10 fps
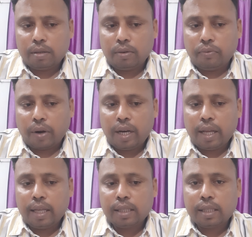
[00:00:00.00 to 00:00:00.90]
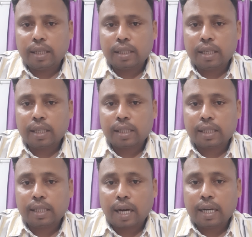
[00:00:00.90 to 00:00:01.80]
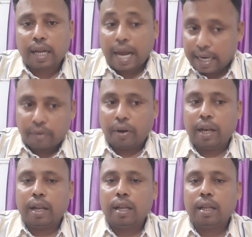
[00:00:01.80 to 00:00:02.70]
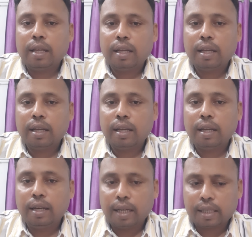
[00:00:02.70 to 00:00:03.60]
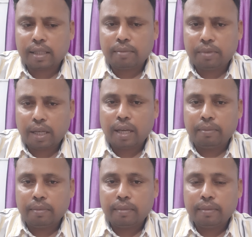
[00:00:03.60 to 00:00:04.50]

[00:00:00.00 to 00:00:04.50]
one age doesn't start at a while, it takes some time.